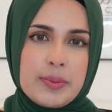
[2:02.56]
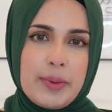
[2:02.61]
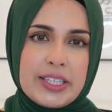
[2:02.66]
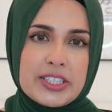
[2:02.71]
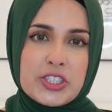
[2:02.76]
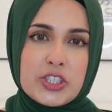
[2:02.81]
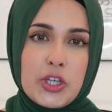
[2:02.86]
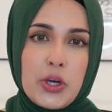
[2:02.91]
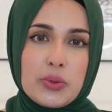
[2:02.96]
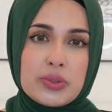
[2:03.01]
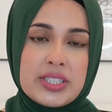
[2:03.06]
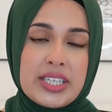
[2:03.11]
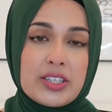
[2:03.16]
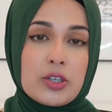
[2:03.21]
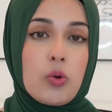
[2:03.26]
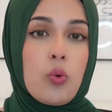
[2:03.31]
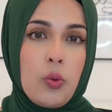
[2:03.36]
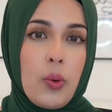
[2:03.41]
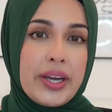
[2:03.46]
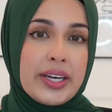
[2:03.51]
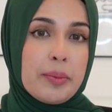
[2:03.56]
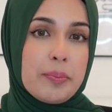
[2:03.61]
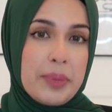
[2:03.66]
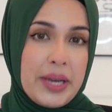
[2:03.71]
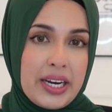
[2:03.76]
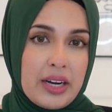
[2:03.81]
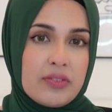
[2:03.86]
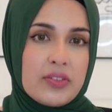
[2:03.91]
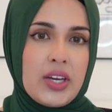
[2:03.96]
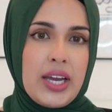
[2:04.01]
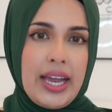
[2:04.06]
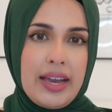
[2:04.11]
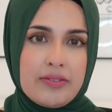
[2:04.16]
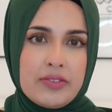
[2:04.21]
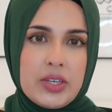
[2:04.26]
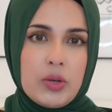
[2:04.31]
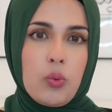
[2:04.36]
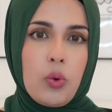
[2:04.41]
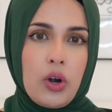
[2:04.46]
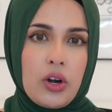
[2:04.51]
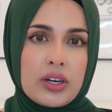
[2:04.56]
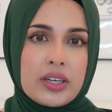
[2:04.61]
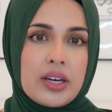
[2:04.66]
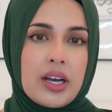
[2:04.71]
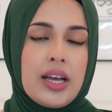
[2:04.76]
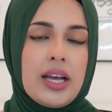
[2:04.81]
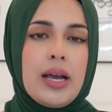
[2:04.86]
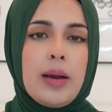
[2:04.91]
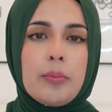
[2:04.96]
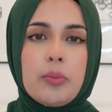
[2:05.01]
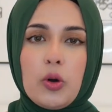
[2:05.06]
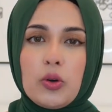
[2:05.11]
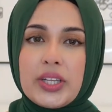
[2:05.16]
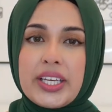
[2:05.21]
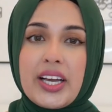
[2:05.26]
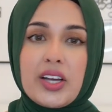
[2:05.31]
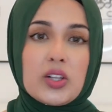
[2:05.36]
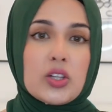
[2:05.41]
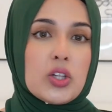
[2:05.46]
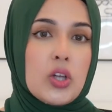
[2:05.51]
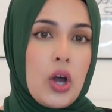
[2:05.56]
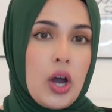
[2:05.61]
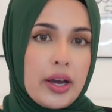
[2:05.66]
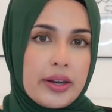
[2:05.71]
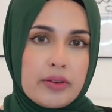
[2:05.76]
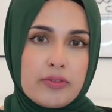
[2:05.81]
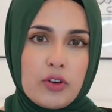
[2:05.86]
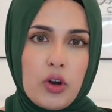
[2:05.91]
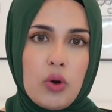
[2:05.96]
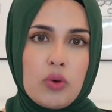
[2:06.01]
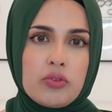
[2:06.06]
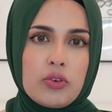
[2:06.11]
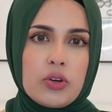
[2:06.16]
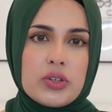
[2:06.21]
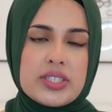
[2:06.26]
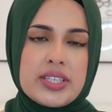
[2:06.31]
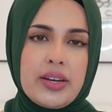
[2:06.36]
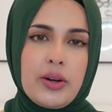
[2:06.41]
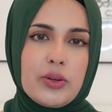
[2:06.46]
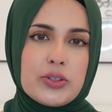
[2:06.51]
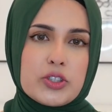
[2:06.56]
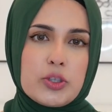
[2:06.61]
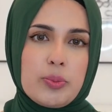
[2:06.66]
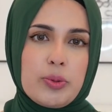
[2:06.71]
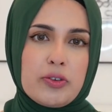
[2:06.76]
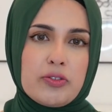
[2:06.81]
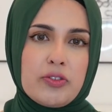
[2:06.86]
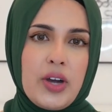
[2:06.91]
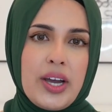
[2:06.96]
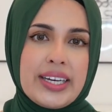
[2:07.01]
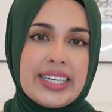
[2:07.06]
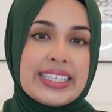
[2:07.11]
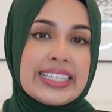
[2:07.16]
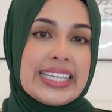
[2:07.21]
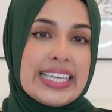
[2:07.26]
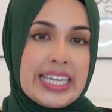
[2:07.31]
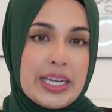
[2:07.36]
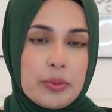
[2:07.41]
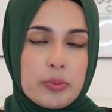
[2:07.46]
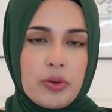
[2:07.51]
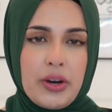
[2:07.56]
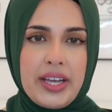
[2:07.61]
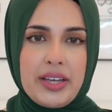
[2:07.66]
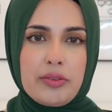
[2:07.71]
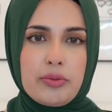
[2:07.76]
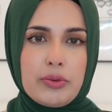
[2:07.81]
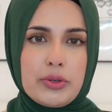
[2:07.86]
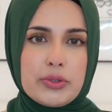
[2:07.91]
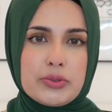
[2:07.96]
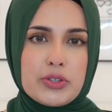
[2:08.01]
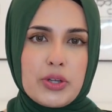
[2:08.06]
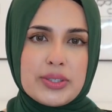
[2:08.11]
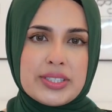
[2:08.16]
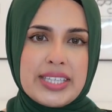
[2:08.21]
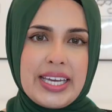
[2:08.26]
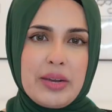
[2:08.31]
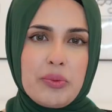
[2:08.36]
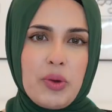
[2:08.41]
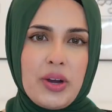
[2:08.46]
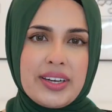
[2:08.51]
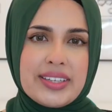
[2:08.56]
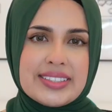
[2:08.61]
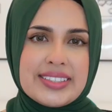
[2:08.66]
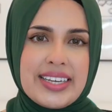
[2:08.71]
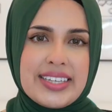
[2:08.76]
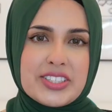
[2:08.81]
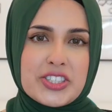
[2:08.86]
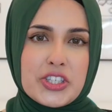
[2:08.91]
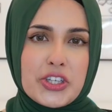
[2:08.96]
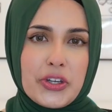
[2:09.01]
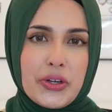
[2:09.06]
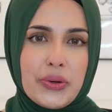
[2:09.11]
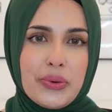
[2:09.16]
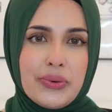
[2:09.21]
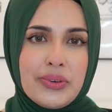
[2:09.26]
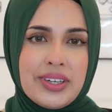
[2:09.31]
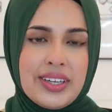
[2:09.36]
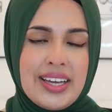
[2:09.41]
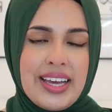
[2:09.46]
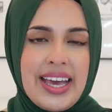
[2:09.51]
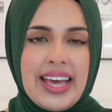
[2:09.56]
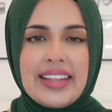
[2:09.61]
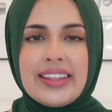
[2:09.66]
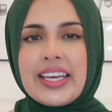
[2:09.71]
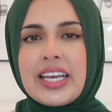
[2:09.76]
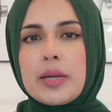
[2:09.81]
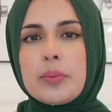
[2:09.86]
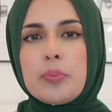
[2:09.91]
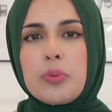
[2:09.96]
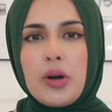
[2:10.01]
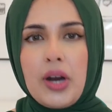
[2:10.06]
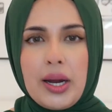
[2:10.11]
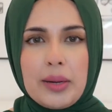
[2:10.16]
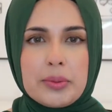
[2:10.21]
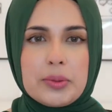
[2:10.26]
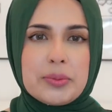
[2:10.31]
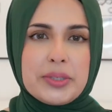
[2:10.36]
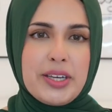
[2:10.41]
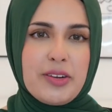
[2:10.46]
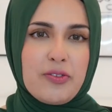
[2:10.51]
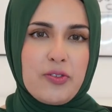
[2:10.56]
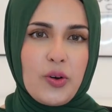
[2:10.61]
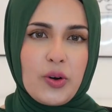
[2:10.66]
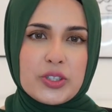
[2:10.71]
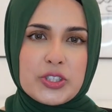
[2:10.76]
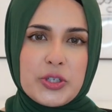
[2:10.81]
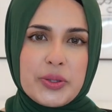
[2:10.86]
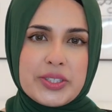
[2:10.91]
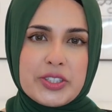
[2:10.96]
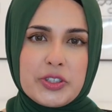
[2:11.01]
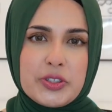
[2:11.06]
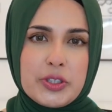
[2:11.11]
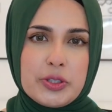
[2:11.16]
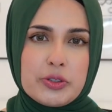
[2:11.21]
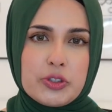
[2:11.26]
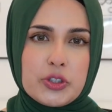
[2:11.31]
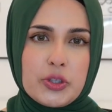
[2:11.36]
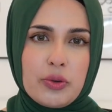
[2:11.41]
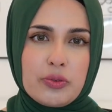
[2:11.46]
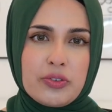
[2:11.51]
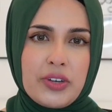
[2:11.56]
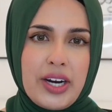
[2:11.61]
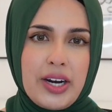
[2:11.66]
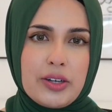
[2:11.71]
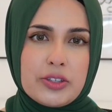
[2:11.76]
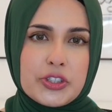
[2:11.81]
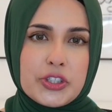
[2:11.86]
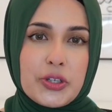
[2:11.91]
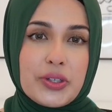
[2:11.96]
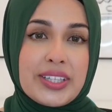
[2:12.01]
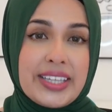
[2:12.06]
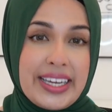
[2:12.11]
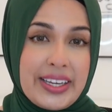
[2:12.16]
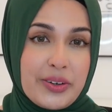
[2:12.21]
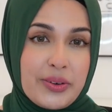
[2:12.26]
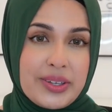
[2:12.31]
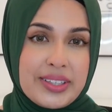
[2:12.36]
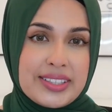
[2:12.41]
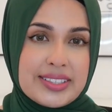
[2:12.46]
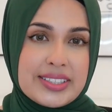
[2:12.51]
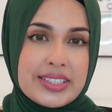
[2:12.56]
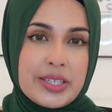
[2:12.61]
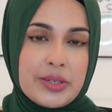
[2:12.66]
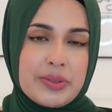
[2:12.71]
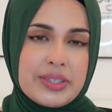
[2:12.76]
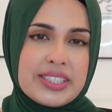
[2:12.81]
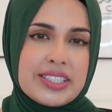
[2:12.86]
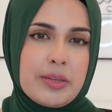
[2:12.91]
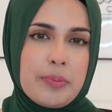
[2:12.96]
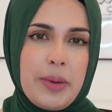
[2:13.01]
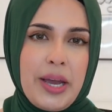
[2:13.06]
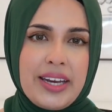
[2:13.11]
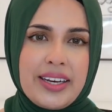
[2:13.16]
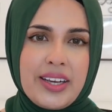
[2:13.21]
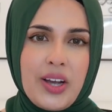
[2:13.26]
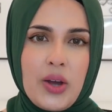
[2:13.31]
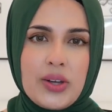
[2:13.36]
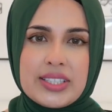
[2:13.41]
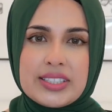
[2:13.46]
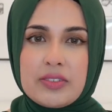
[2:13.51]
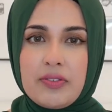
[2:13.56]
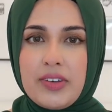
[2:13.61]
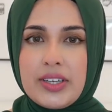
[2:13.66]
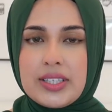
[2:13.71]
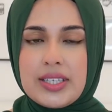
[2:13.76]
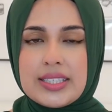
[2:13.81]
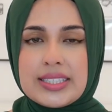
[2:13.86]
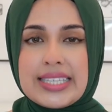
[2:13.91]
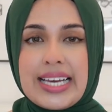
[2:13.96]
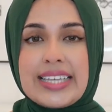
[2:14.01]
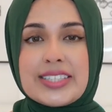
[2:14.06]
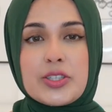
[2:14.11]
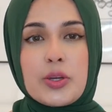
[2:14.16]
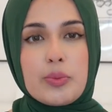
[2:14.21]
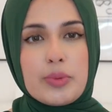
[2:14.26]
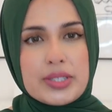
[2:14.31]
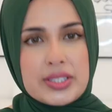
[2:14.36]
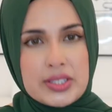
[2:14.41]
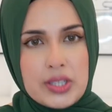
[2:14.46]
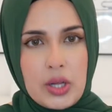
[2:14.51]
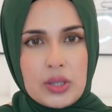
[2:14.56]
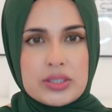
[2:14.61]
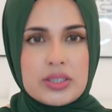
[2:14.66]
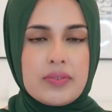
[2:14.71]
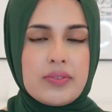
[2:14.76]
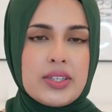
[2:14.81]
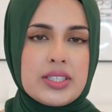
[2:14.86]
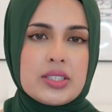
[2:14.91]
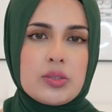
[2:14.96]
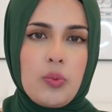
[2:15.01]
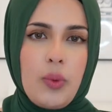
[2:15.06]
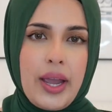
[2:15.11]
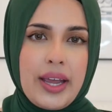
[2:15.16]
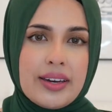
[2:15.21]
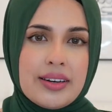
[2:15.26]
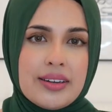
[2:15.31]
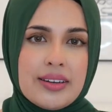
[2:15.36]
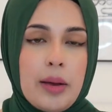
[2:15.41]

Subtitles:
Ben Stokes did quite a bit of the heavy work, bowling a lot of overs, and also provided key breakthroughs on day 1 and day 2. They can probably afford to introduce Jofra Archer later in the series, depending on his fitness as a result of this win.